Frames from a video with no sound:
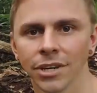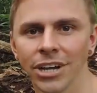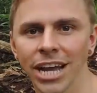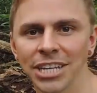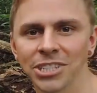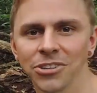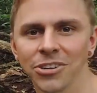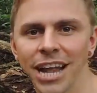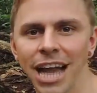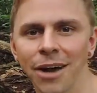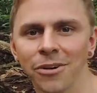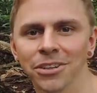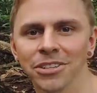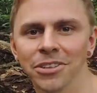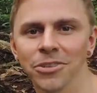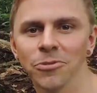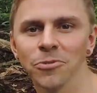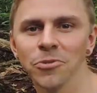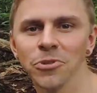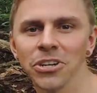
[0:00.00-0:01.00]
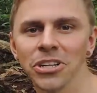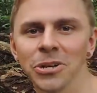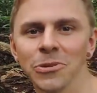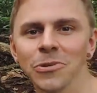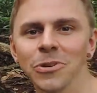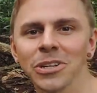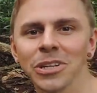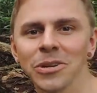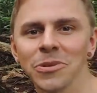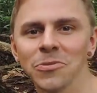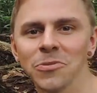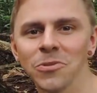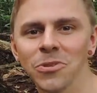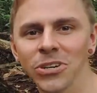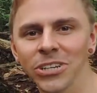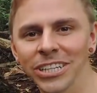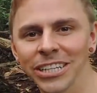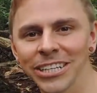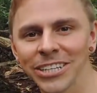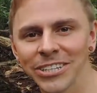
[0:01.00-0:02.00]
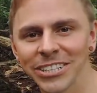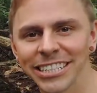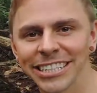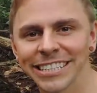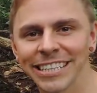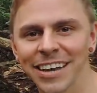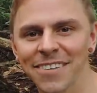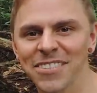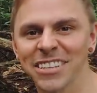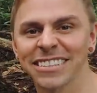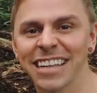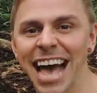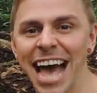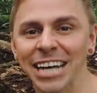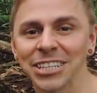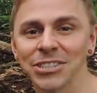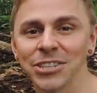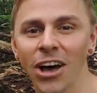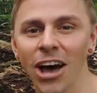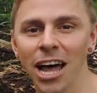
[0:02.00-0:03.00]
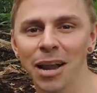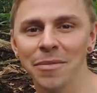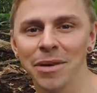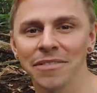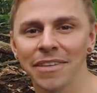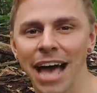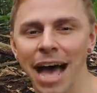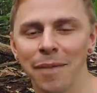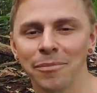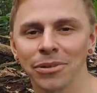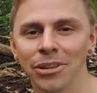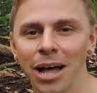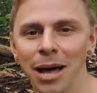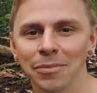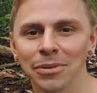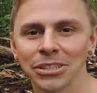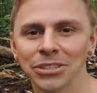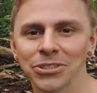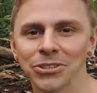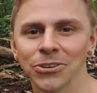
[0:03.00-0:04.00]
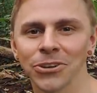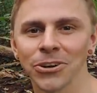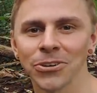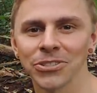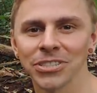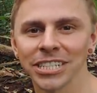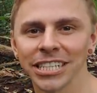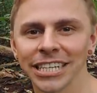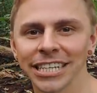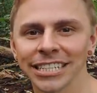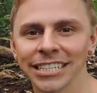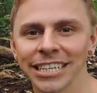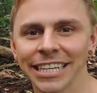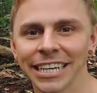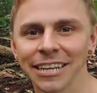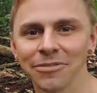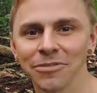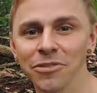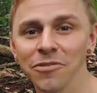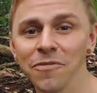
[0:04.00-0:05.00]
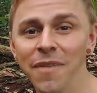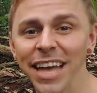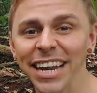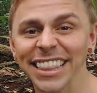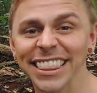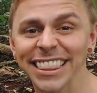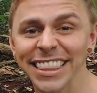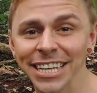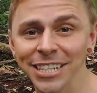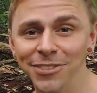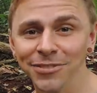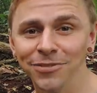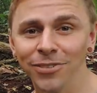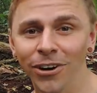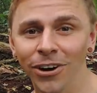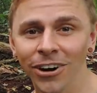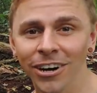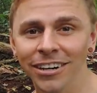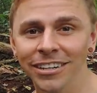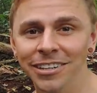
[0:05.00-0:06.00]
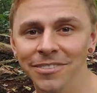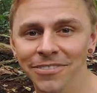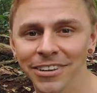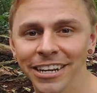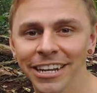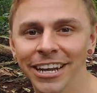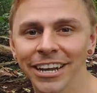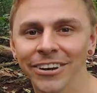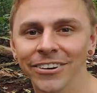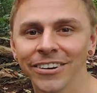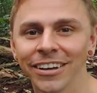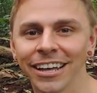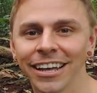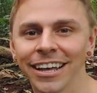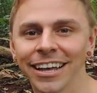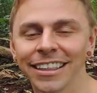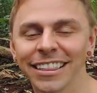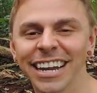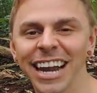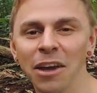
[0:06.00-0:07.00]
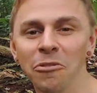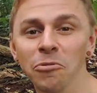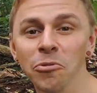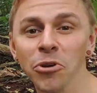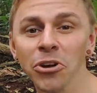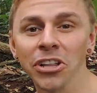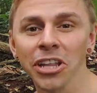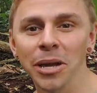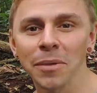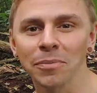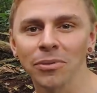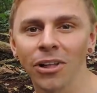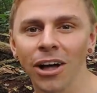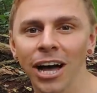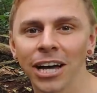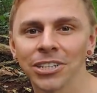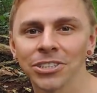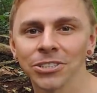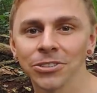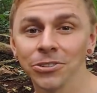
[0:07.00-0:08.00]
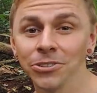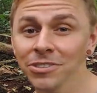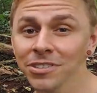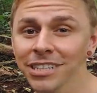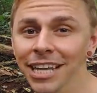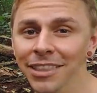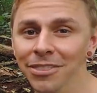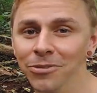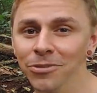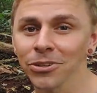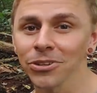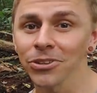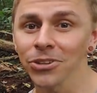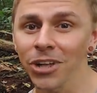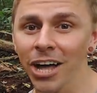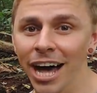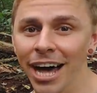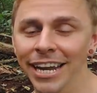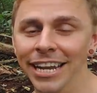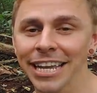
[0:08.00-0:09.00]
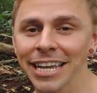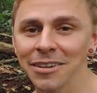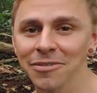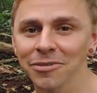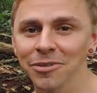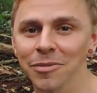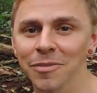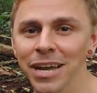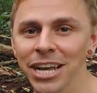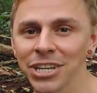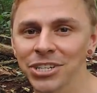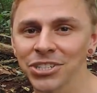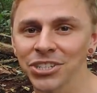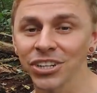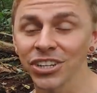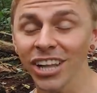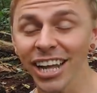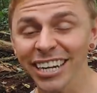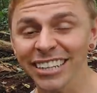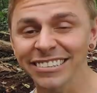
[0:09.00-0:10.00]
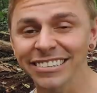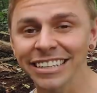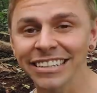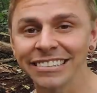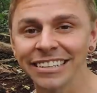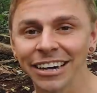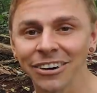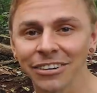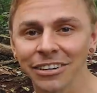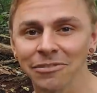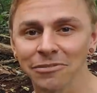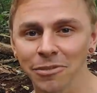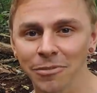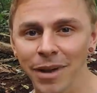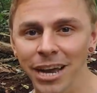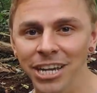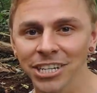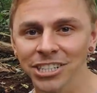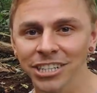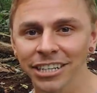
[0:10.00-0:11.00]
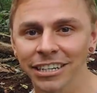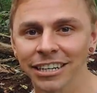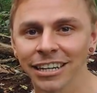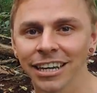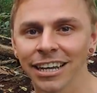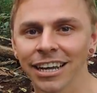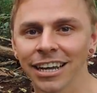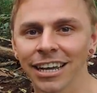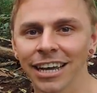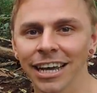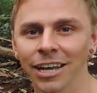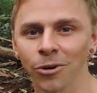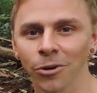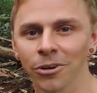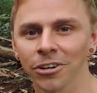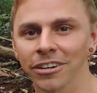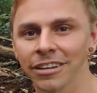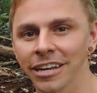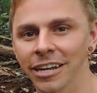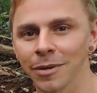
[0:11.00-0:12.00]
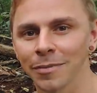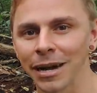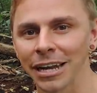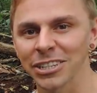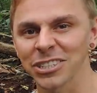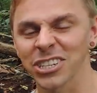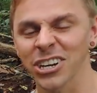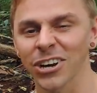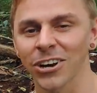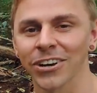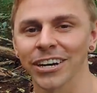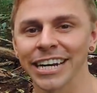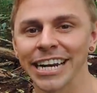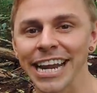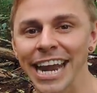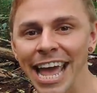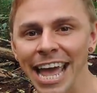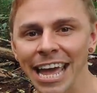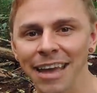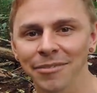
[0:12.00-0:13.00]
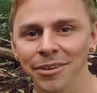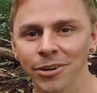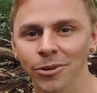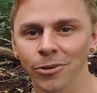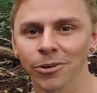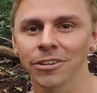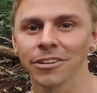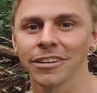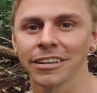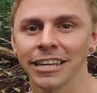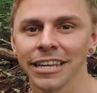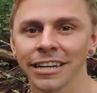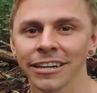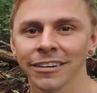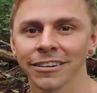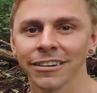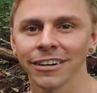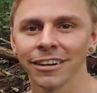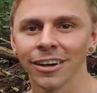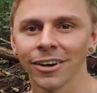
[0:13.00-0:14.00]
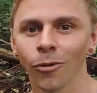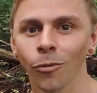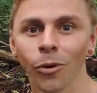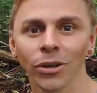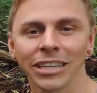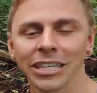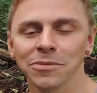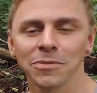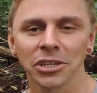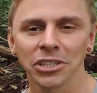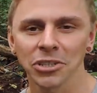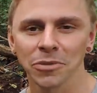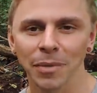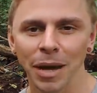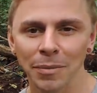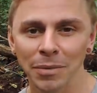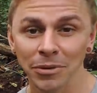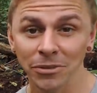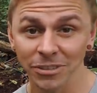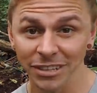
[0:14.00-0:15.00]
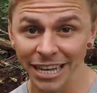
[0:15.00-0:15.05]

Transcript: Okay, so now onto the really, really, really good stuff, the taxonomy of Hapalopilus croceus. And if you've made it this far in the video, then I really applaud you. You sat through a lot of information, a lot of detailed information in order to hear about its current name, in order to hear what this mushroom might be